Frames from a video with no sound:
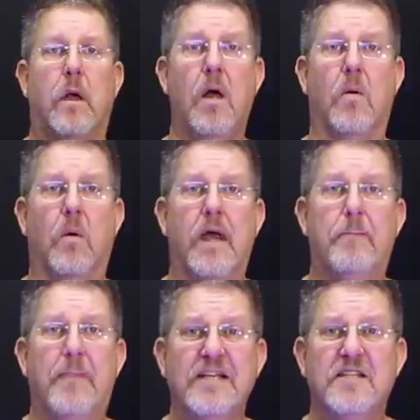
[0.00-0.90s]
Oh,
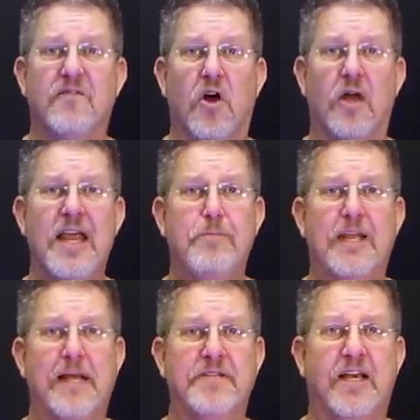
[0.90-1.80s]
and best of all, Ape
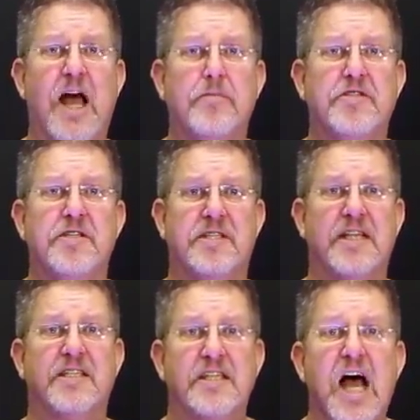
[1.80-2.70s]
Labs accomplishes
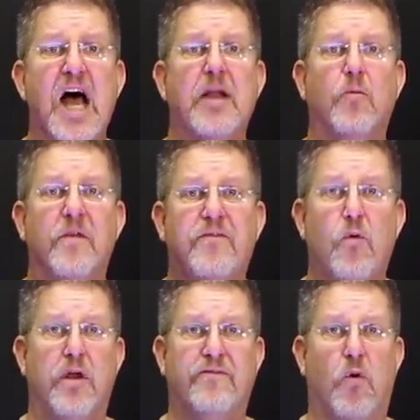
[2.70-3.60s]
this not with
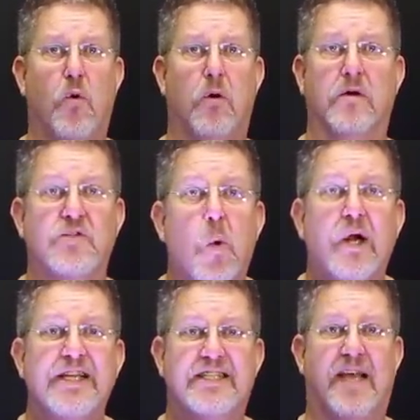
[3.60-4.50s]
forty-four or
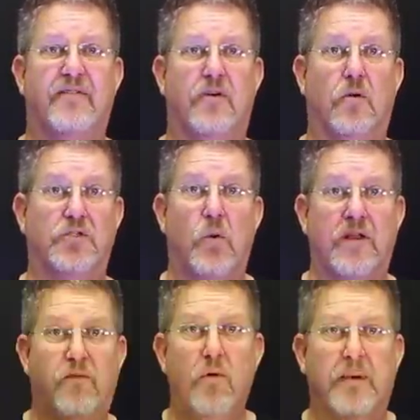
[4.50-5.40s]
twenty-seven or
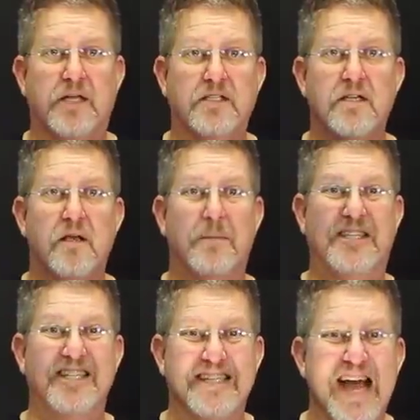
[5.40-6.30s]
twenty-four buttons,
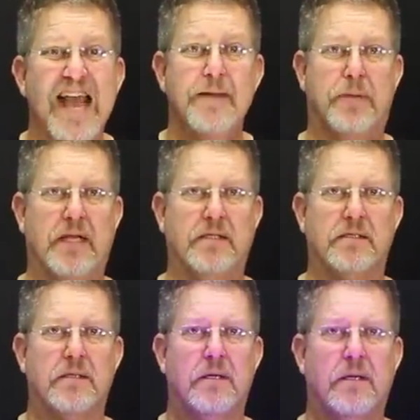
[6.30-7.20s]
but just nine
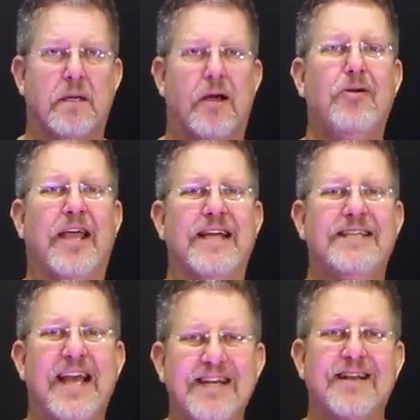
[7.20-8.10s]
buttons. Okay,
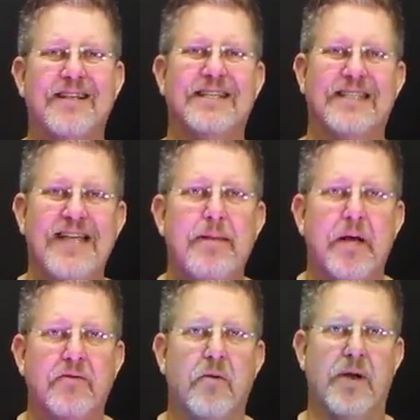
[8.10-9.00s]
technically it's a ten
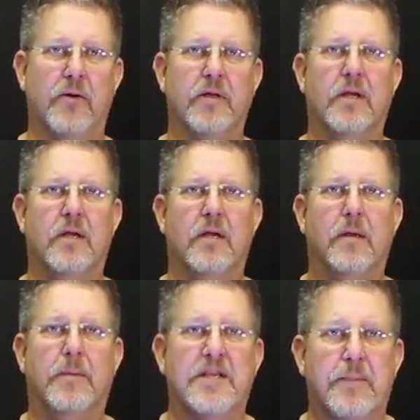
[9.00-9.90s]
button remote,
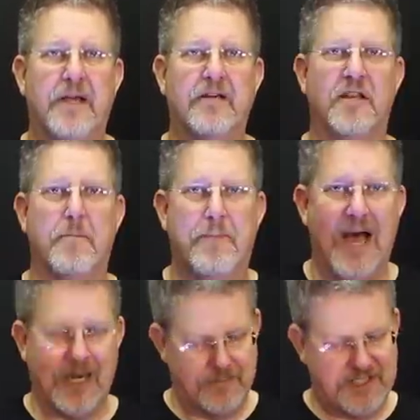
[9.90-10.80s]
but the button on the
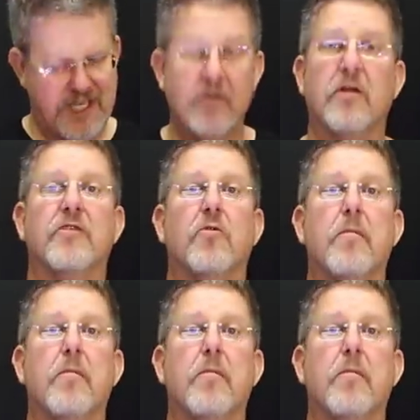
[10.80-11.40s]
bottom center of the